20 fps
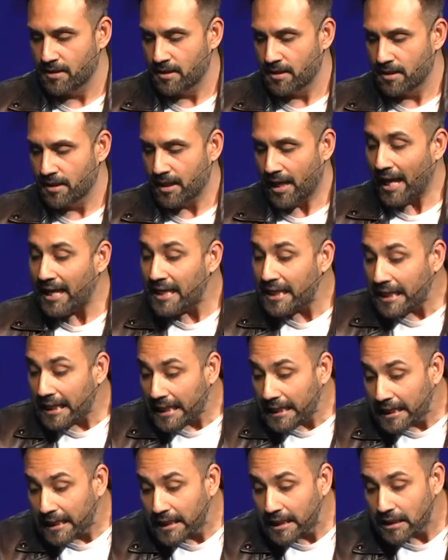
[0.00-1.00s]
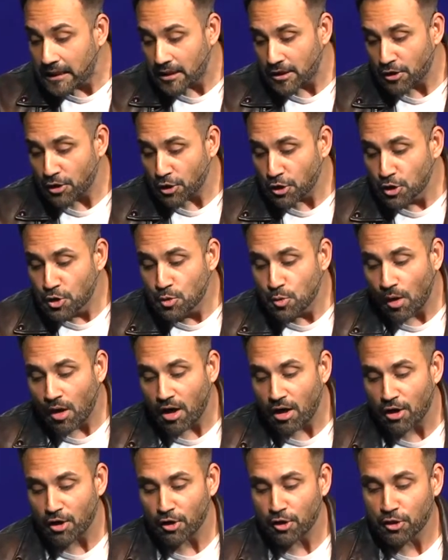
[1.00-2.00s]
And here you
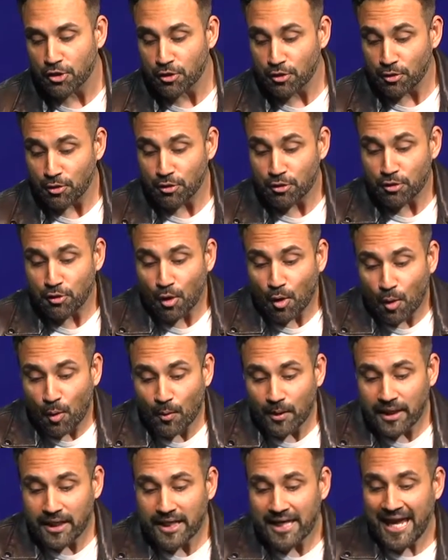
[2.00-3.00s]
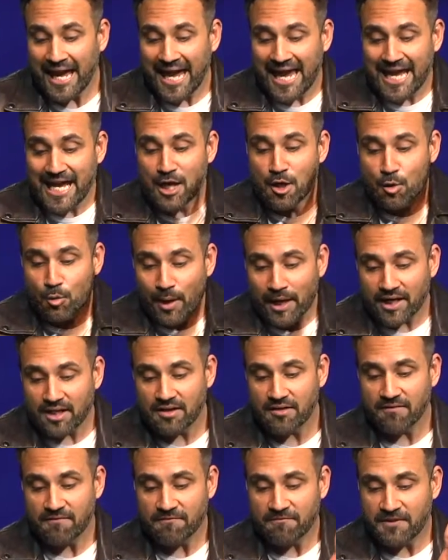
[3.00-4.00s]
are throwing a great
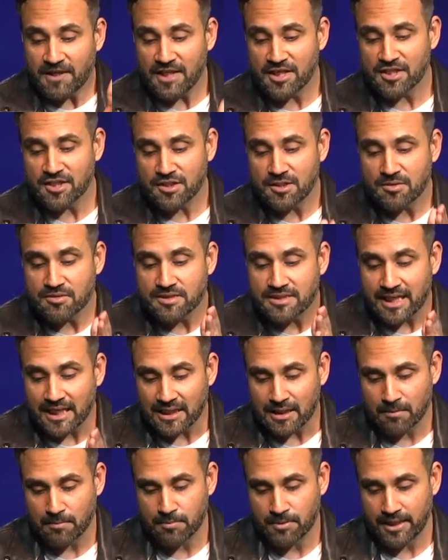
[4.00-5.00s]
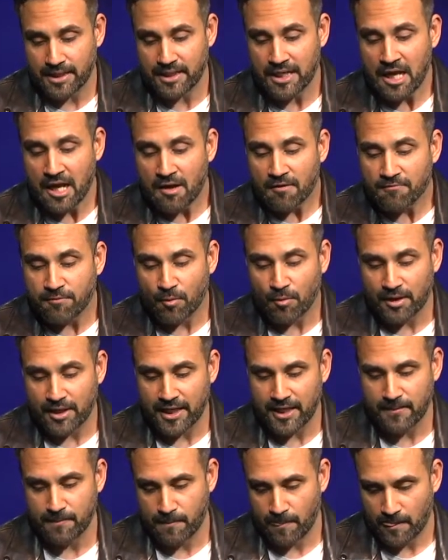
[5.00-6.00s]
feast to celebrate for
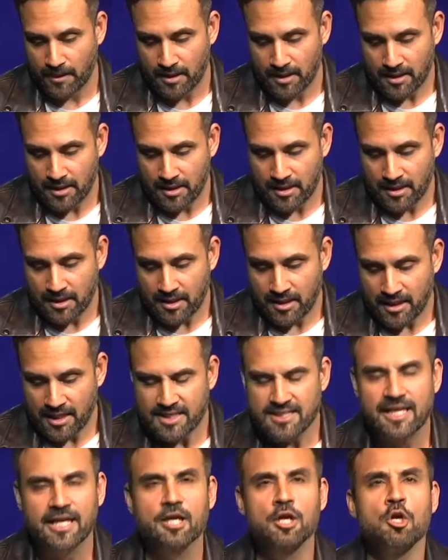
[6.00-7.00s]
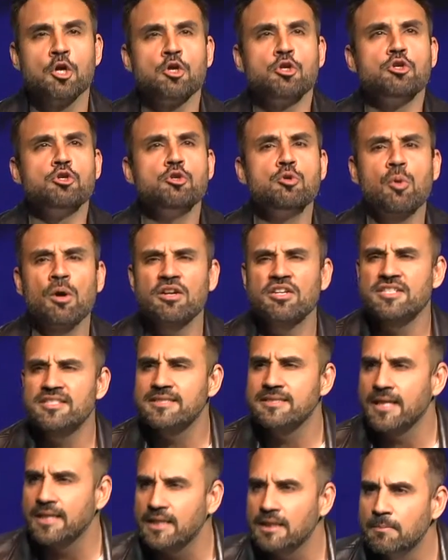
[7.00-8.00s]
him. He's like, you are
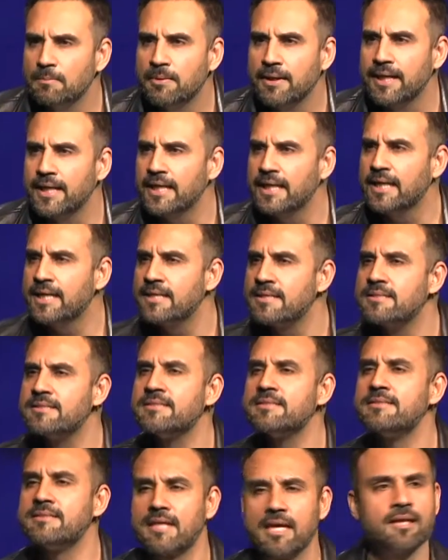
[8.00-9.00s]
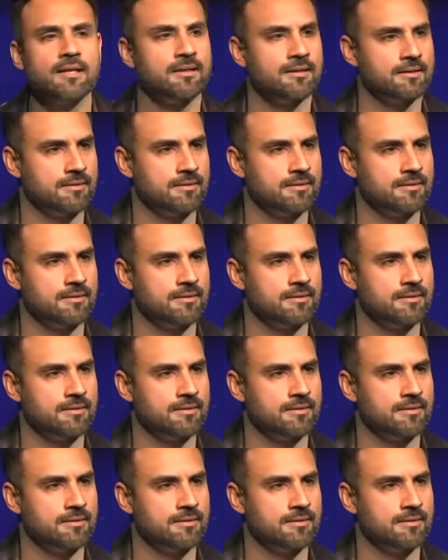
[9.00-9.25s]
celebrating his sin.